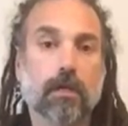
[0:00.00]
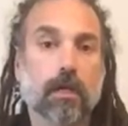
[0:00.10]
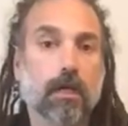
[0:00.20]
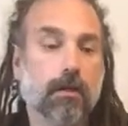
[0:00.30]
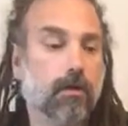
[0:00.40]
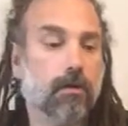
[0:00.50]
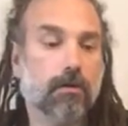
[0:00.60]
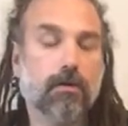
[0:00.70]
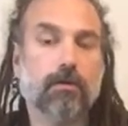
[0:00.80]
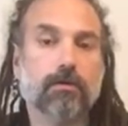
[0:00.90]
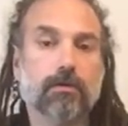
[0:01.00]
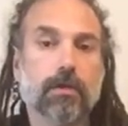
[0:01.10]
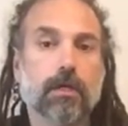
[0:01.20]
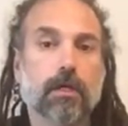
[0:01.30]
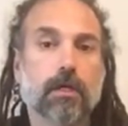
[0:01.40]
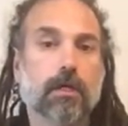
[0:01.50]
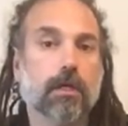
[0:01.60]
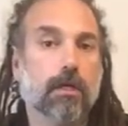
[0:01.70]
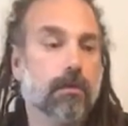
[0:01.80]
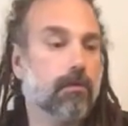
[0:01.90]
And I had the whole tree,
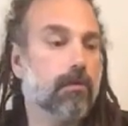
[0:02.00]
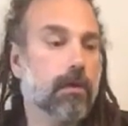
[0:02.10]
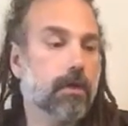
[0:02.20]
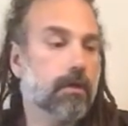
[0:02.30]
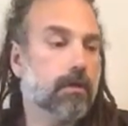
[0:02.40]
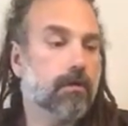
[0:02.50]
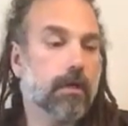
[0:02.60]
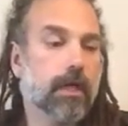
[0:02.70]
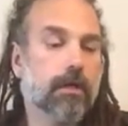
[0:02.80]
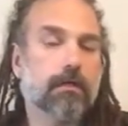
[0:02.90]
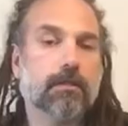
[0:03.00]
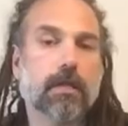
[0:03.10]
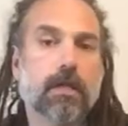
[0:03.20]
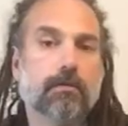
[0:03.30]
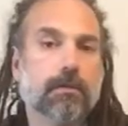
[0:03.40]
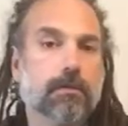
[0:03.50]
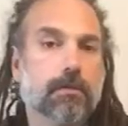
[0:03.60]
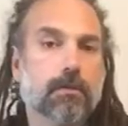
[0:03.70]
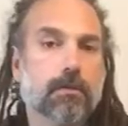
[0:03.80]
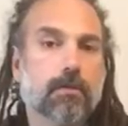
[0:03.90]
and the wood, the grain inside was
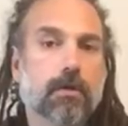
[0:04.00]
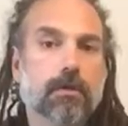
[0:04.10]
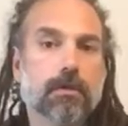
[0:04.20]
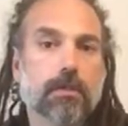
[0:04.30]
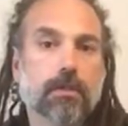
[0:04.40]
just gorgeous.